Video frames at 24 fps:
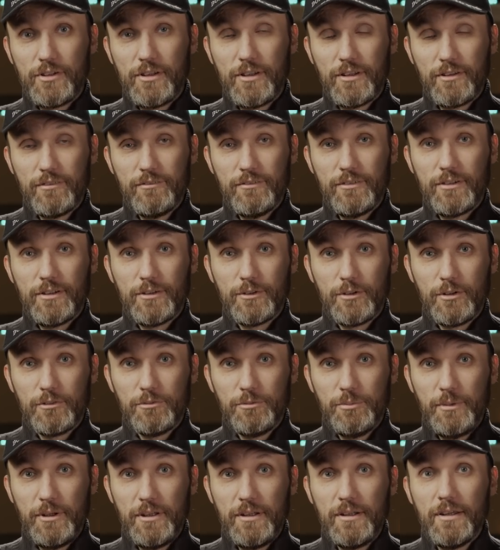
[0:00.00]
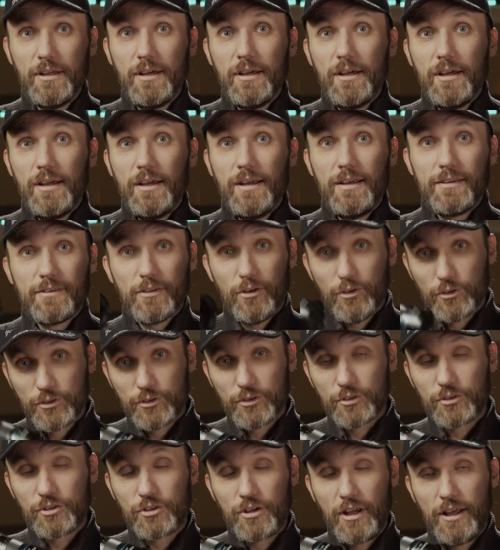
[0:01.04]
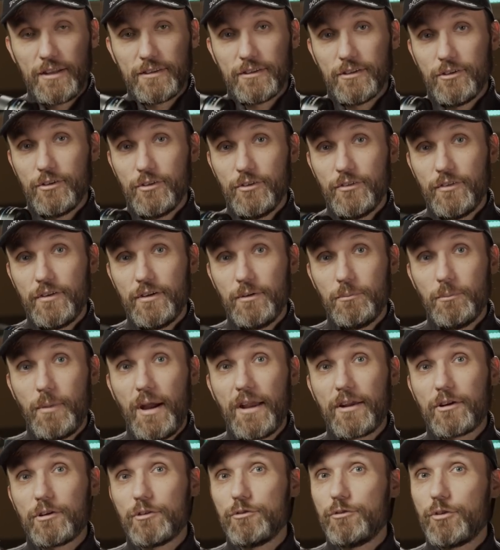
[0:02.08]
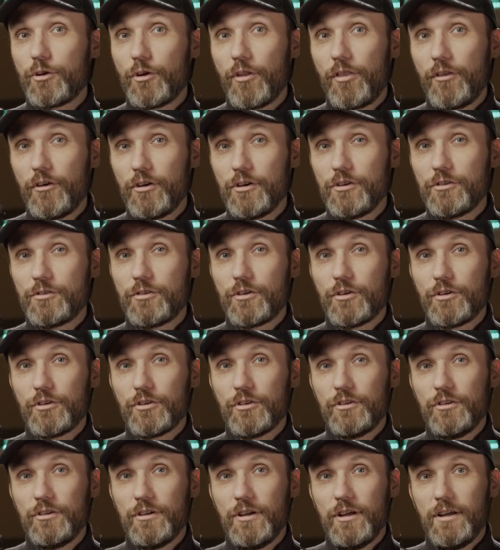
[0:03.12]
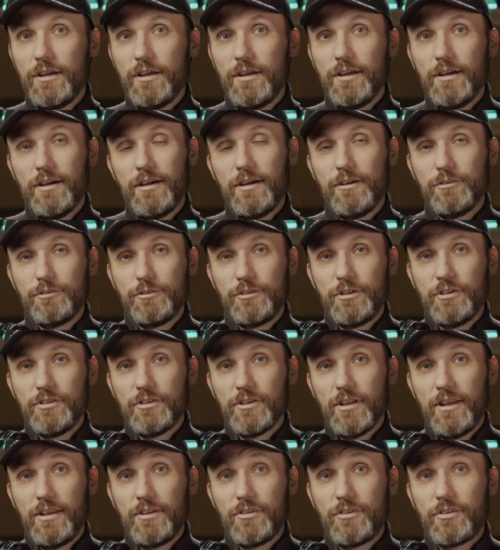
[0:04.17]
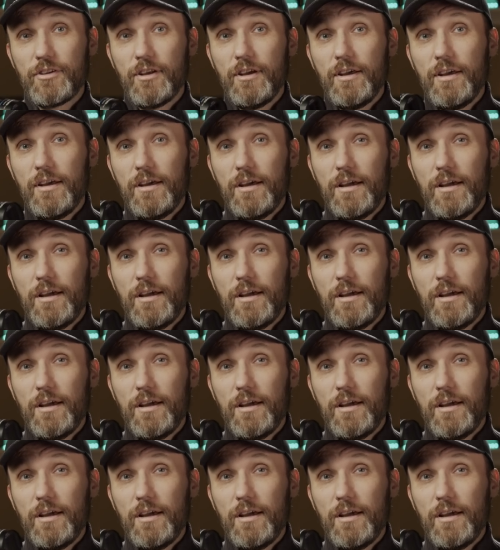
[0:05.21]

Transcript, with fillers: seeing you know, of me is also shot on the Micro Four Thirds version uh, of this lens,